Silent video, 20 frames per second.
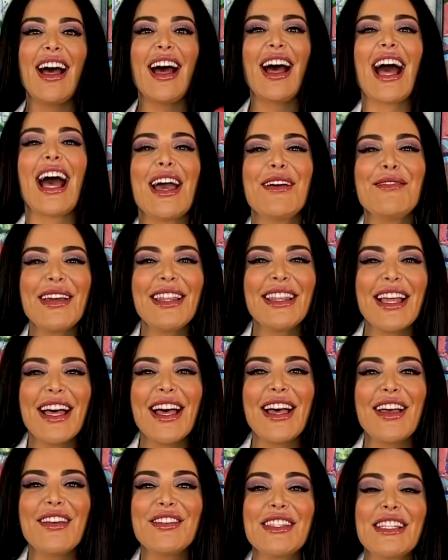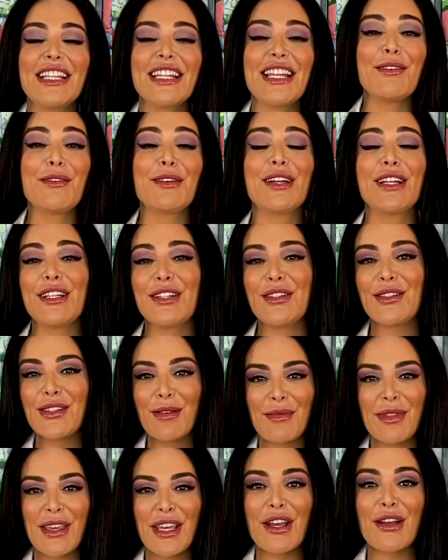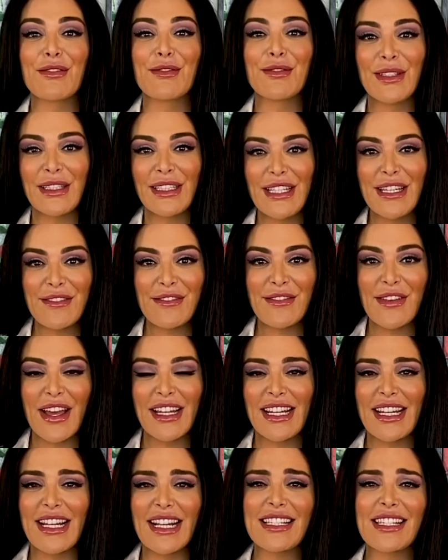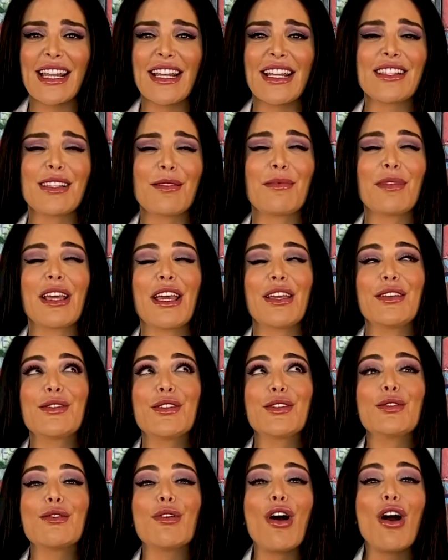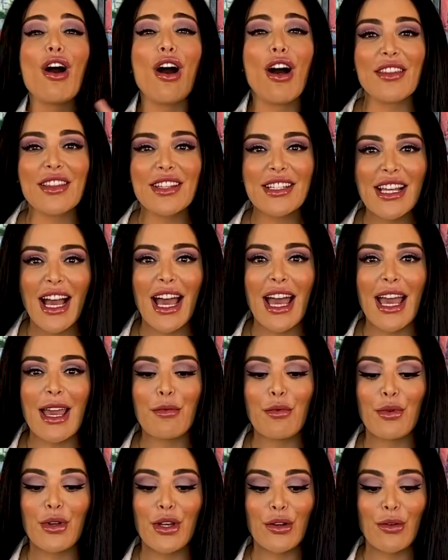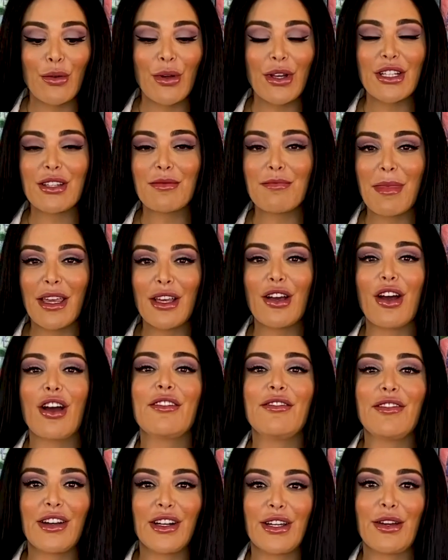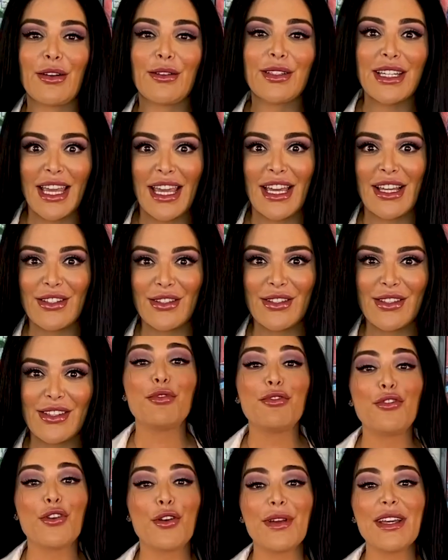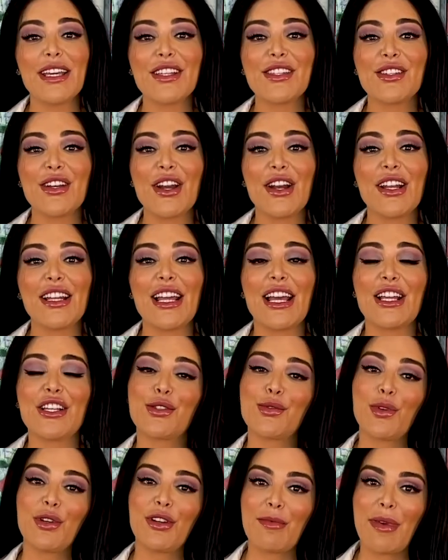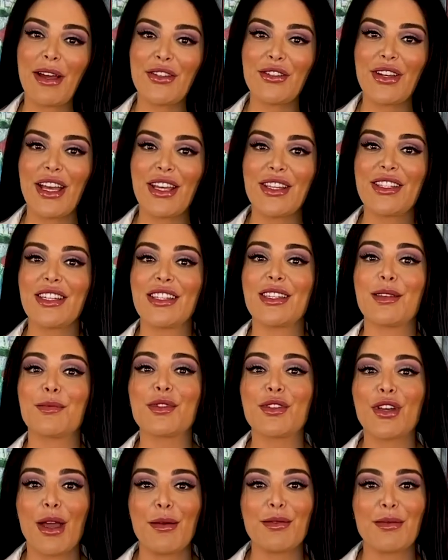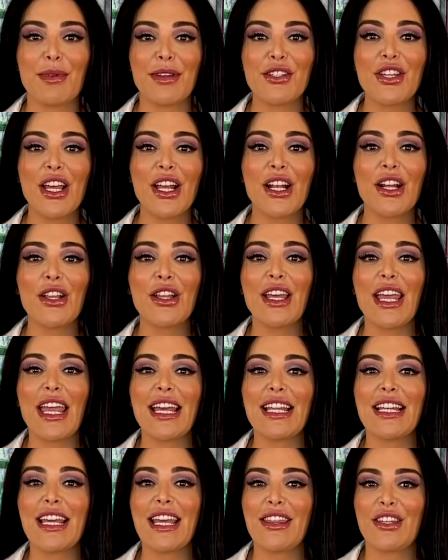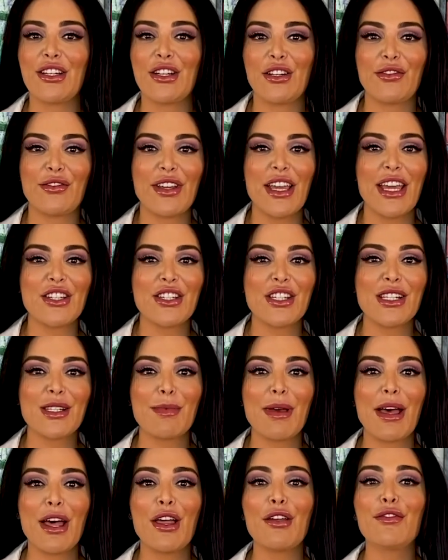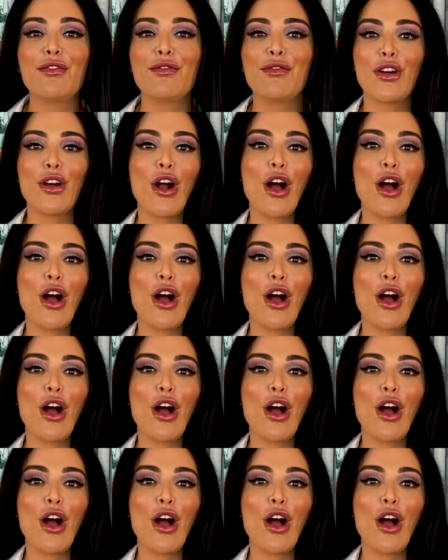Hi my loves! Today we're going to do something really fun and exciting, something I used to do all the time. We are going to make our very own candles. Before we get started, I just want to remind you guys to subscribe to my channel and hit the notifications bell for